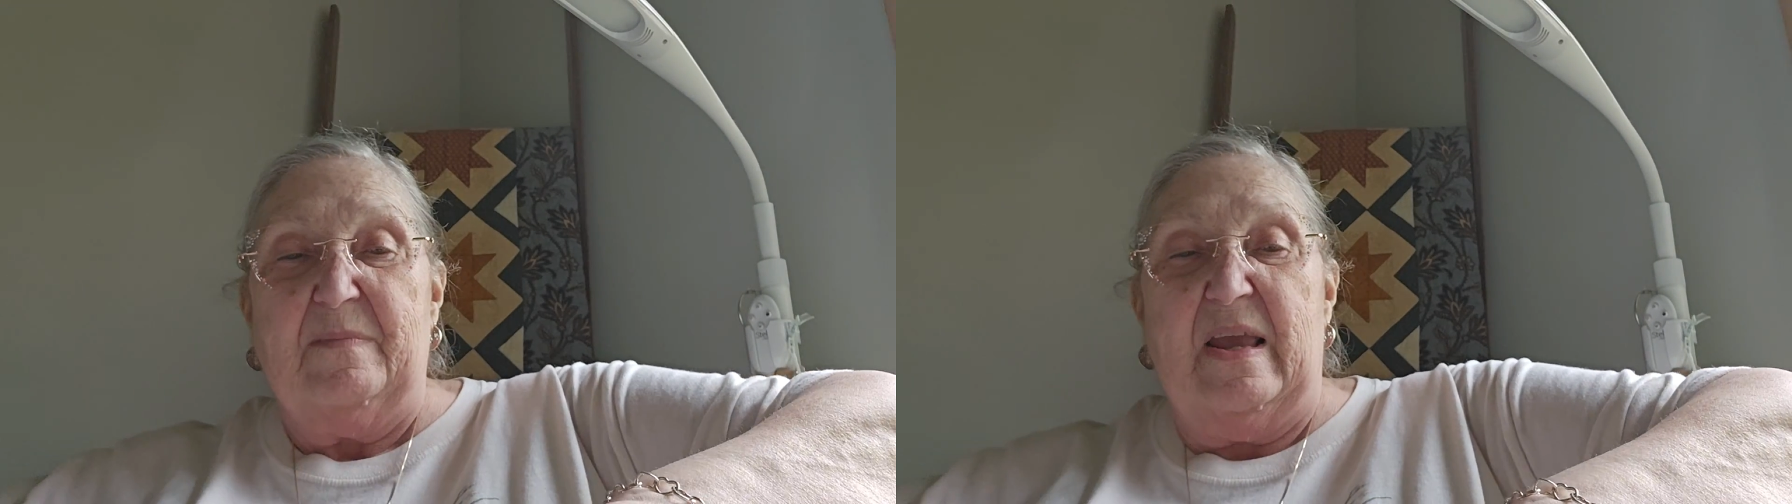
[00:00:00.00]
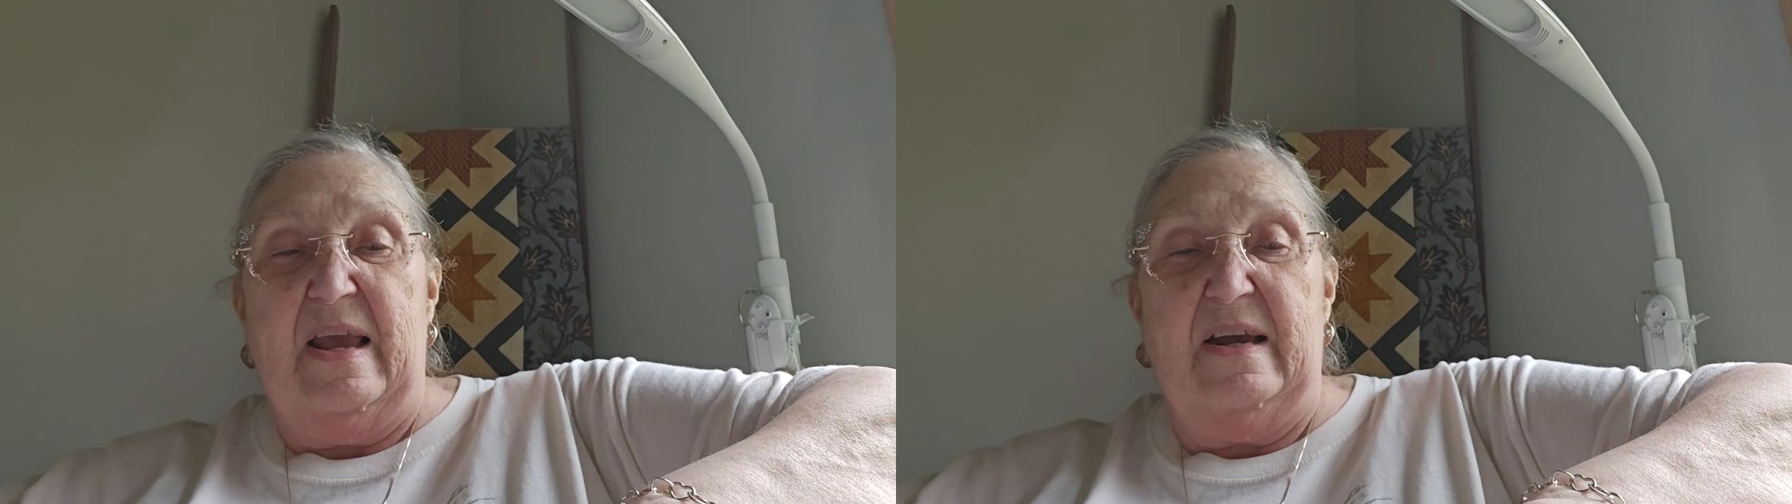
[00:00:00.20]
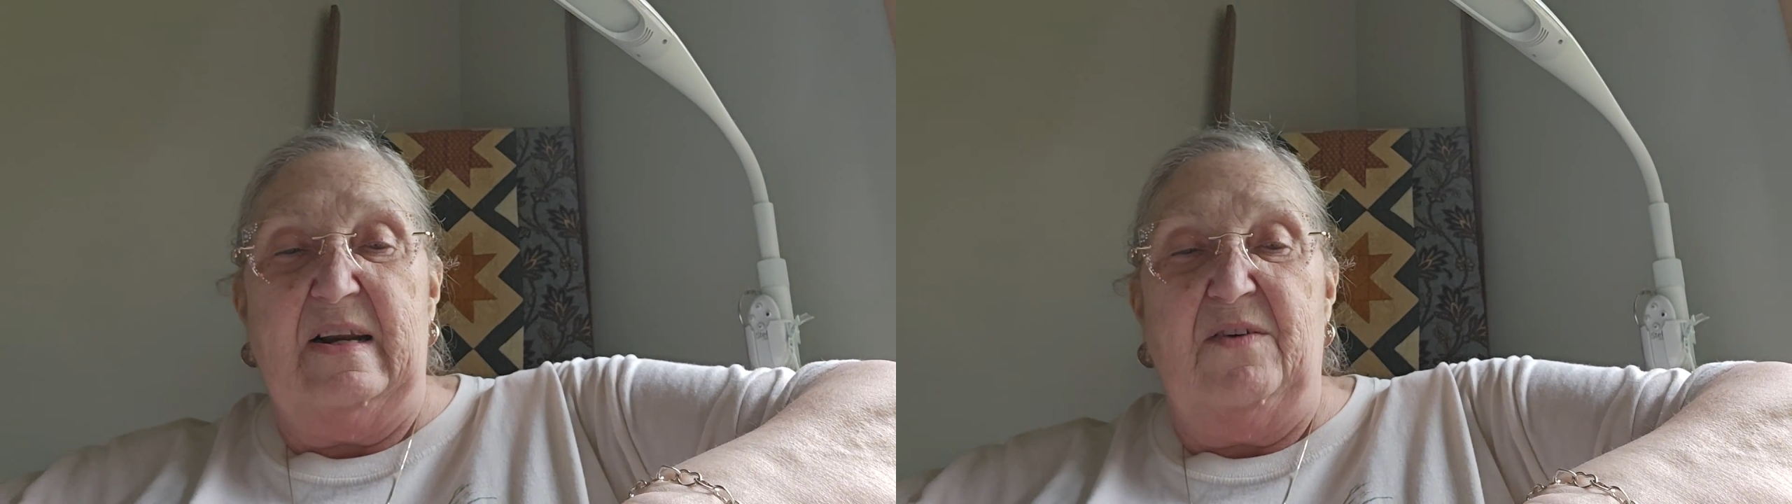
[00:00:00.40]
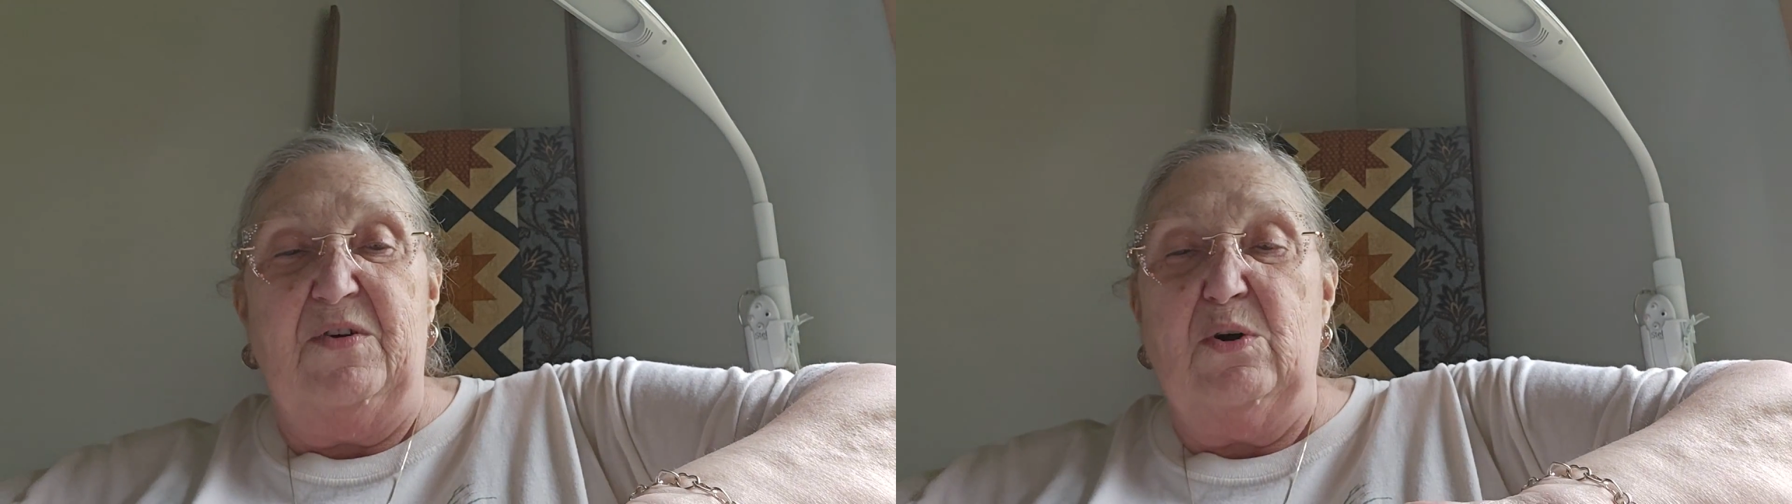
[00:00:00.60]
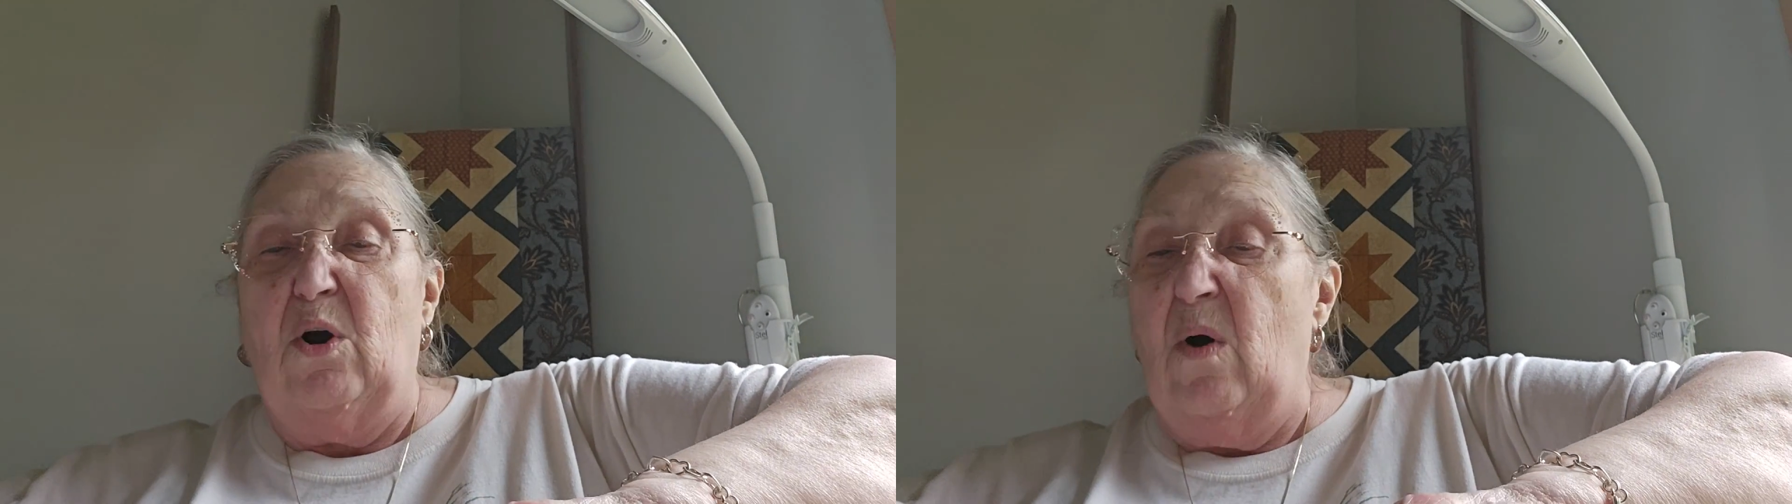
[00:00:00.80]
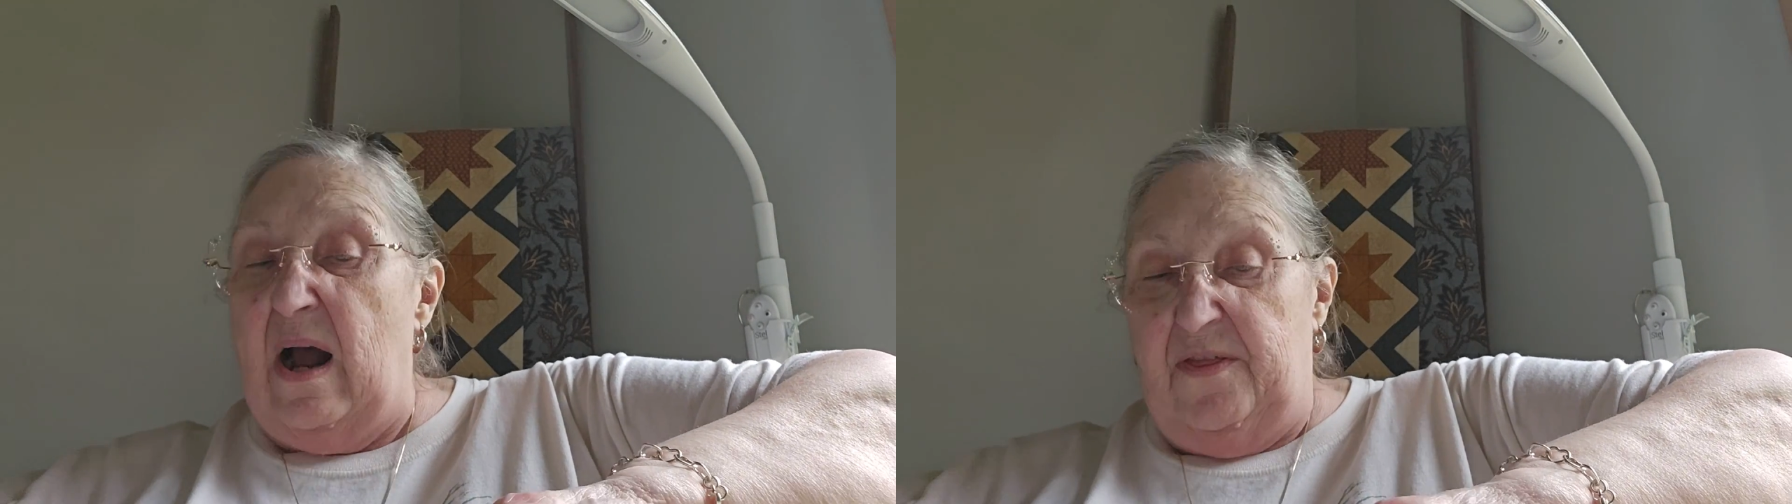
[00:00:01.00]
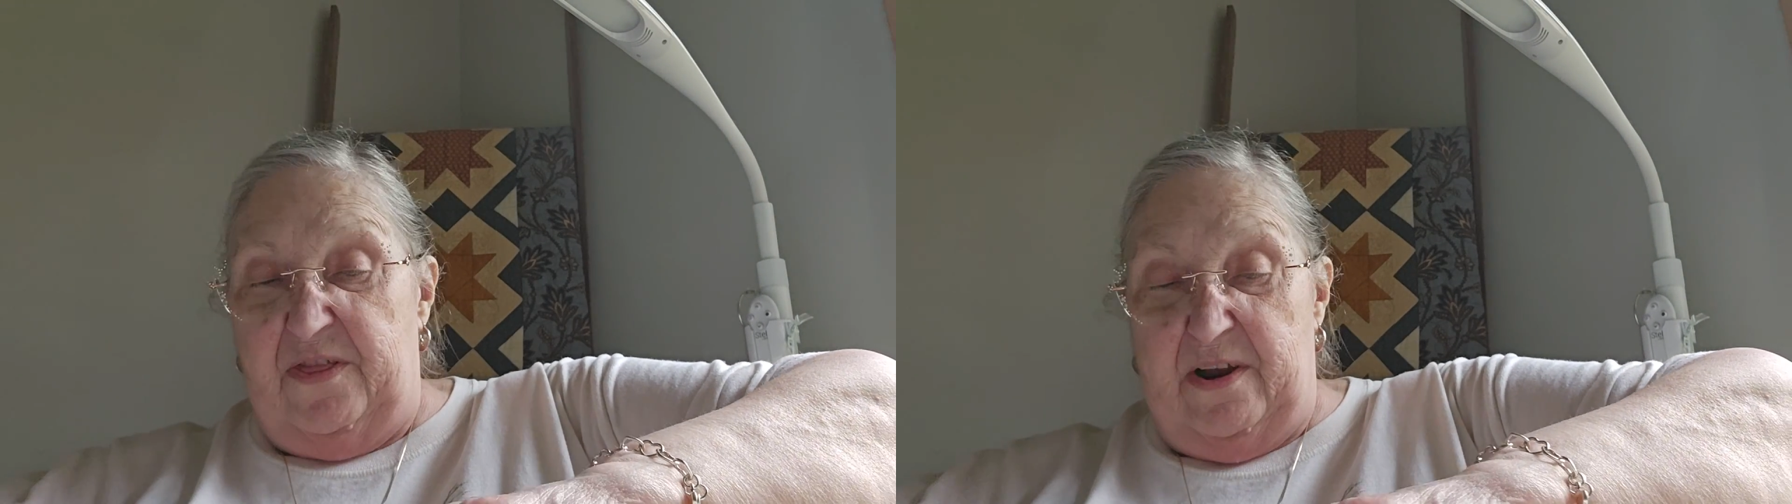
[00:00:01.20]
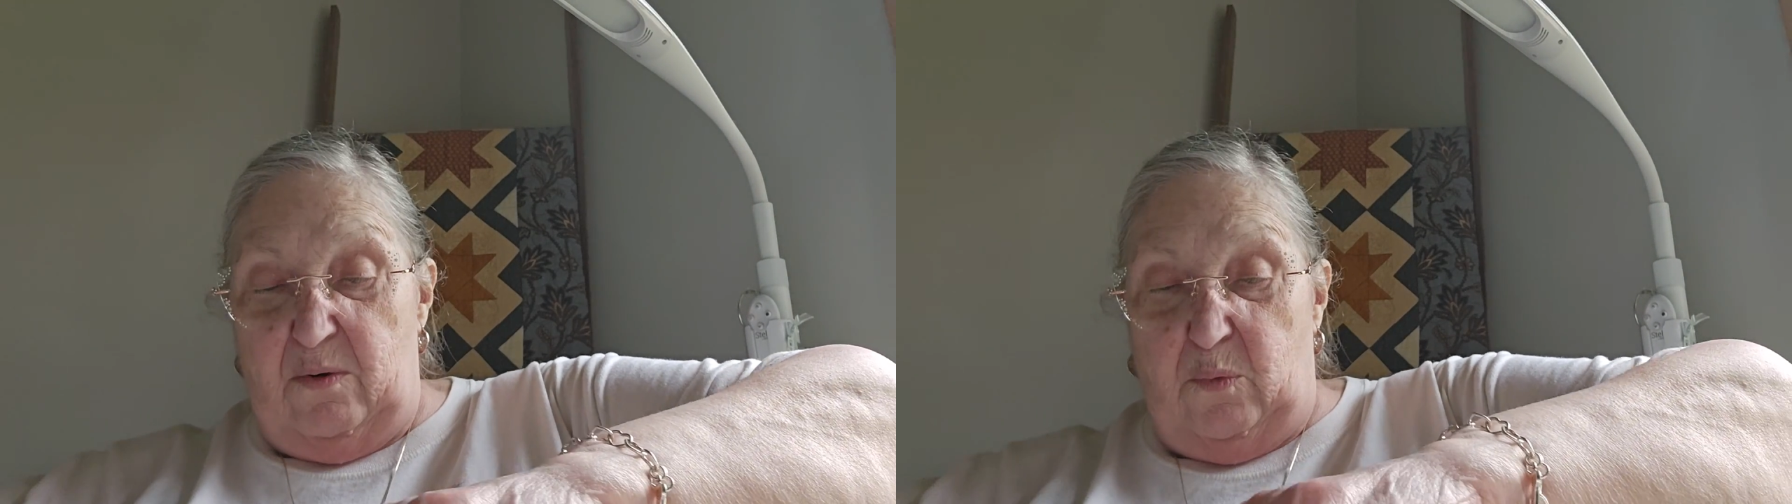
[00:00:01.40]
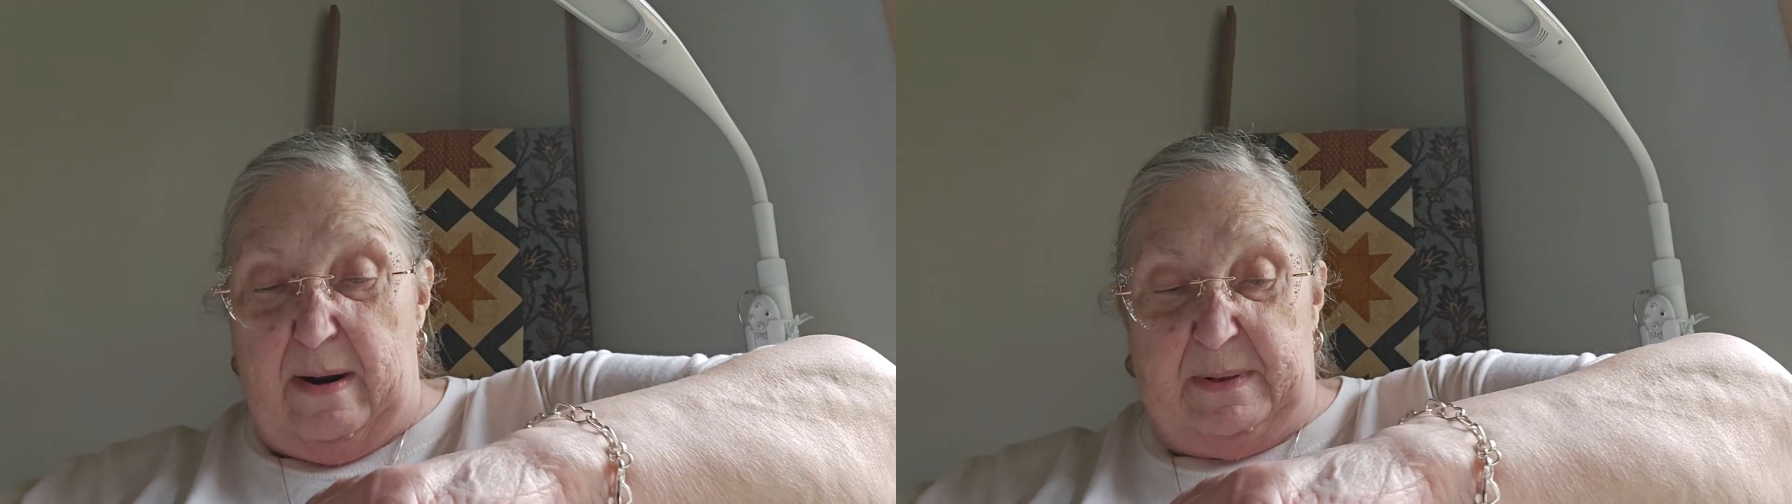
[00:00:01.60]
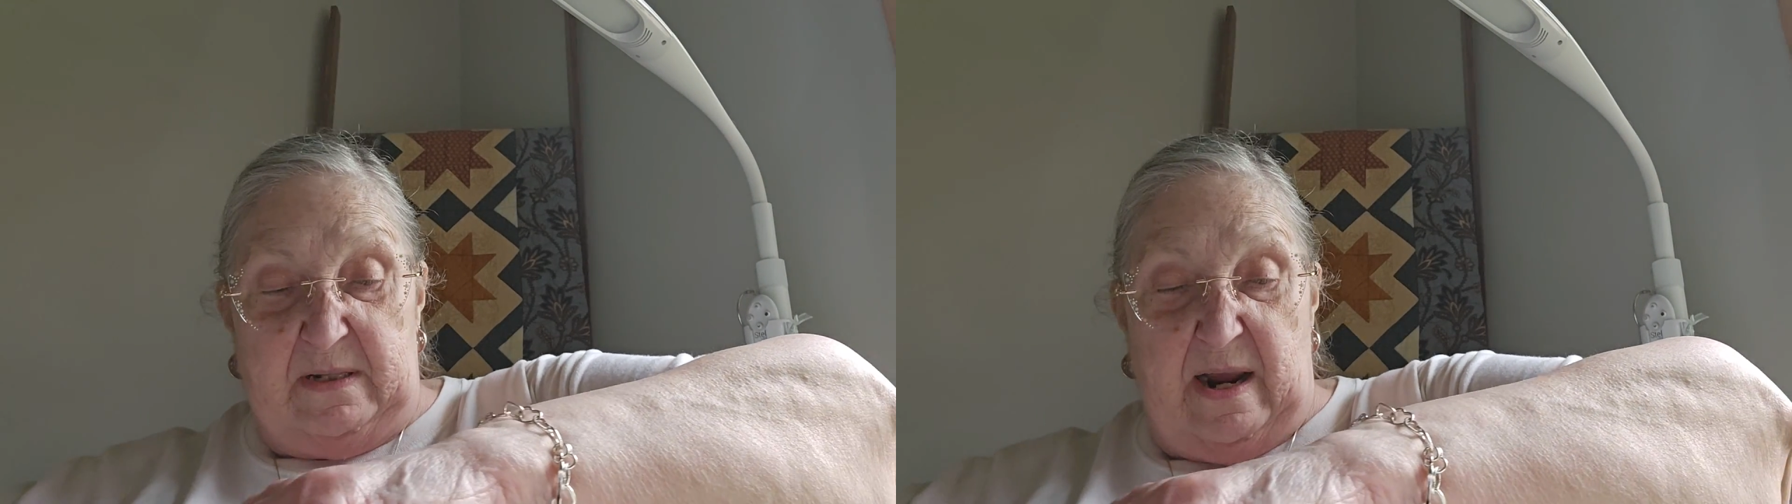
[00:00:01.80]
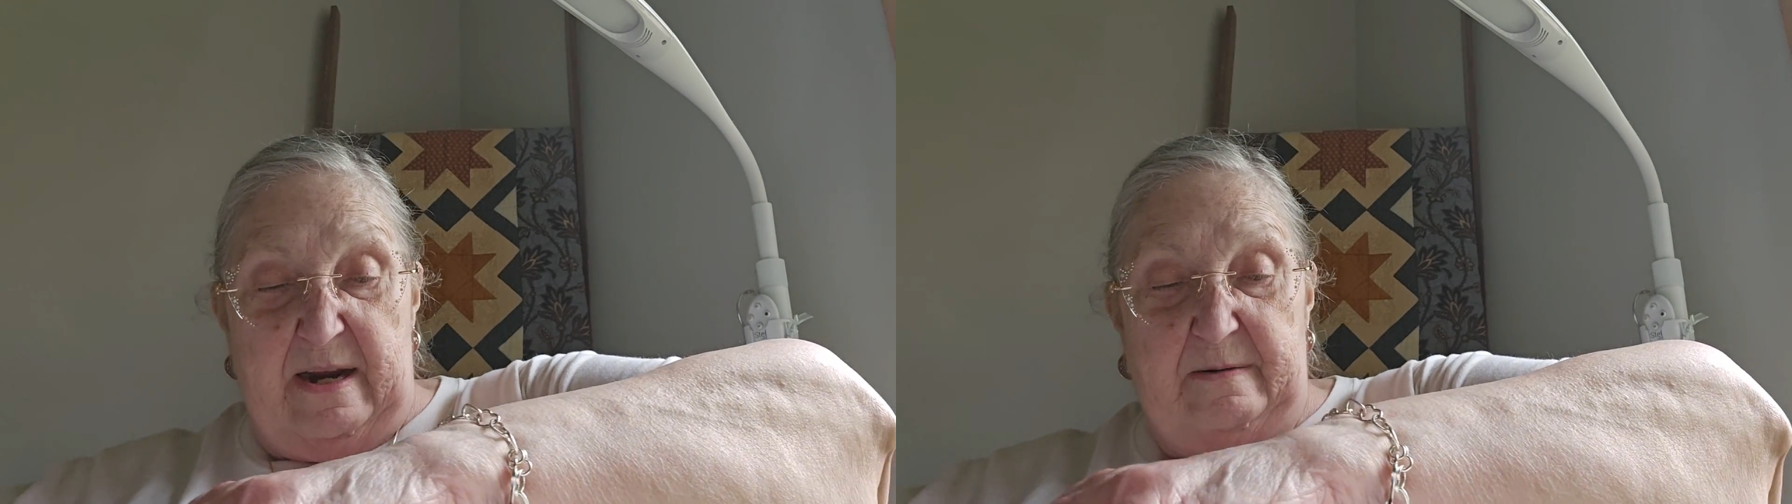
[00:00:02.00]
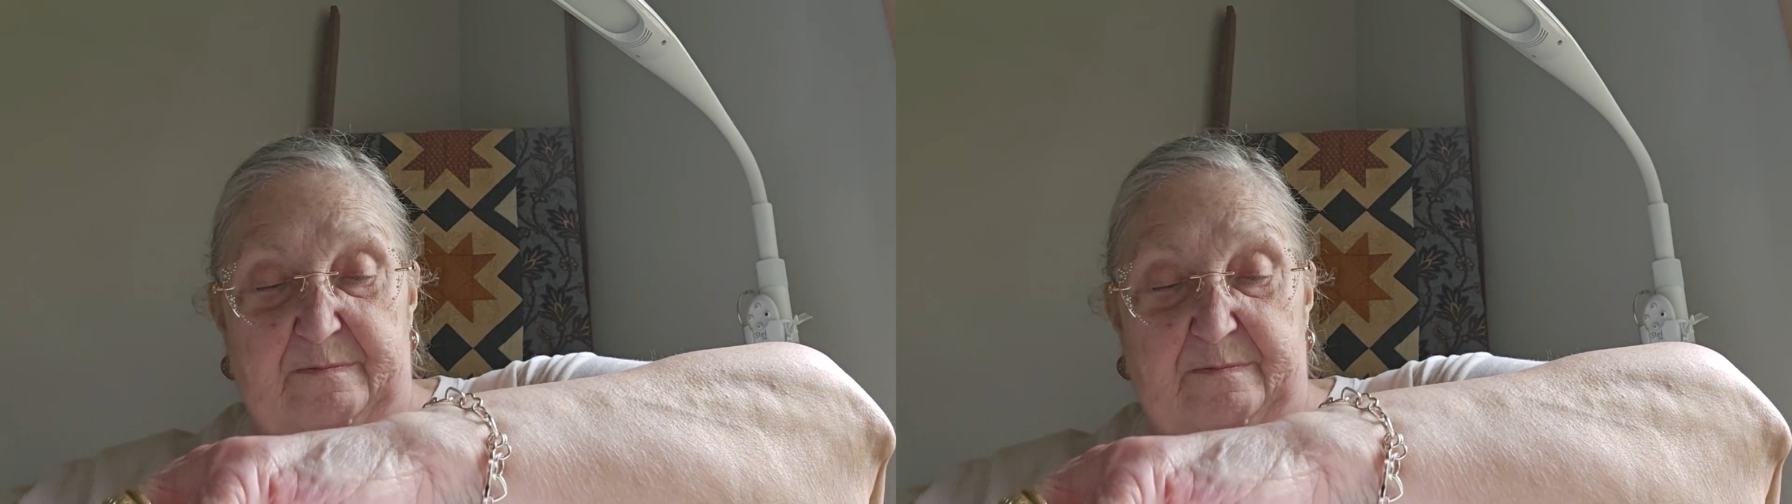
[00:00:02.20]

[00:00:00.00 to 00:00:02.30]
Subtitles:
And if you go on their website,